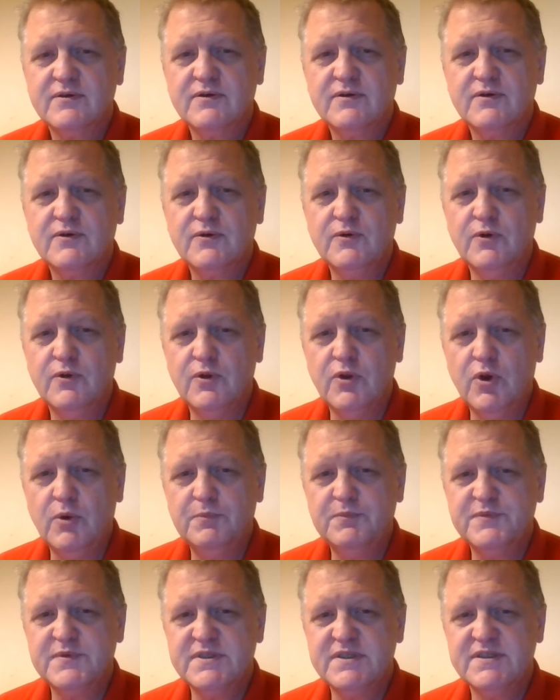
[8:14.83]

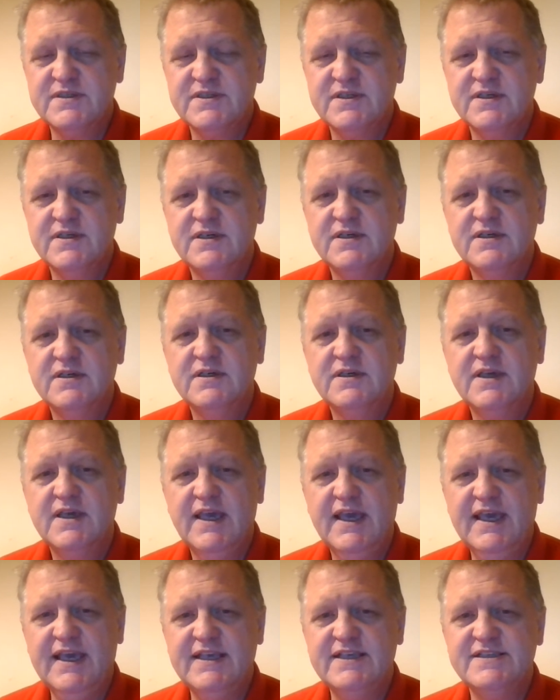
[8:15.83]
klopft
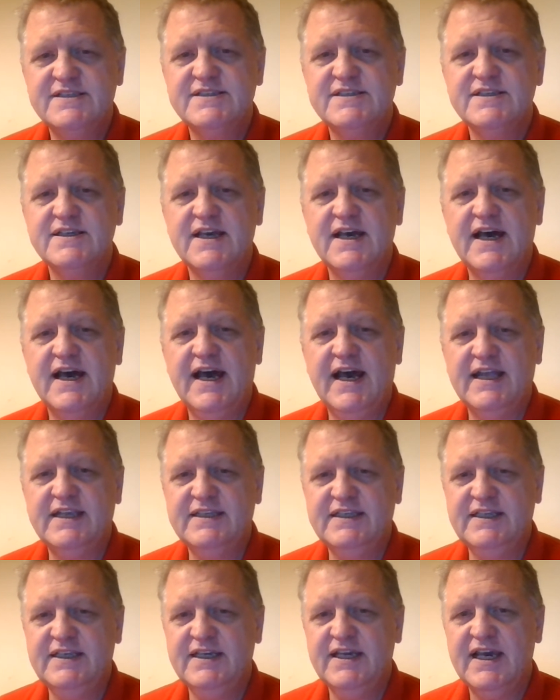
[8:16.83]
es an
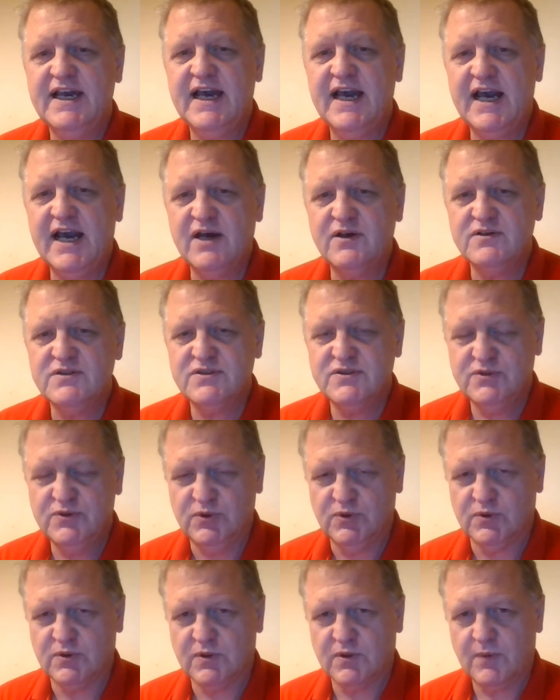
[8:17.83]
die
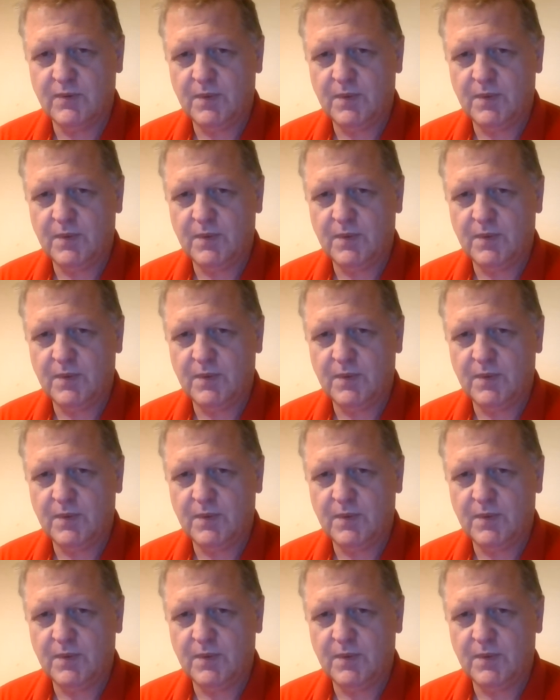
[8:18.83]
Haustür.